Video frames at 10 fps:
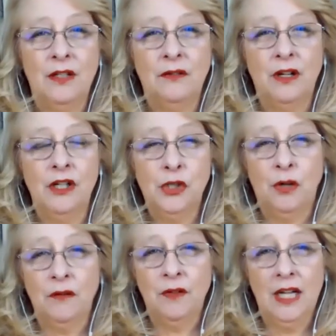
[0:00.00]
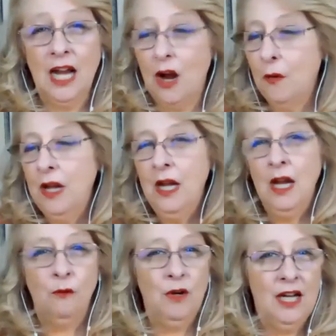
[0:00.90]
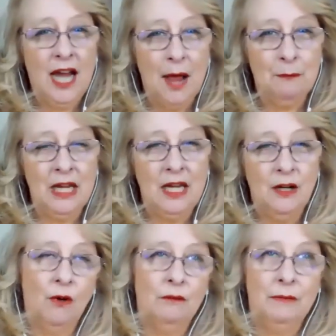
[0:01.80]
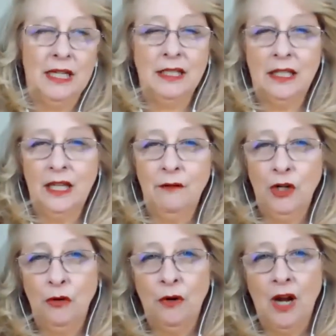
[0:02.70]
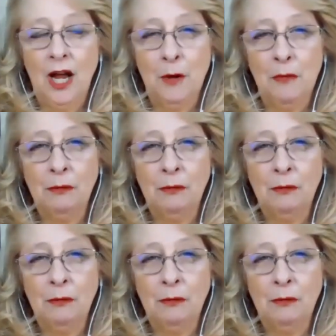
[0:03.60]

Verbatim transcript: There's a very short video recapping or basically giving you um,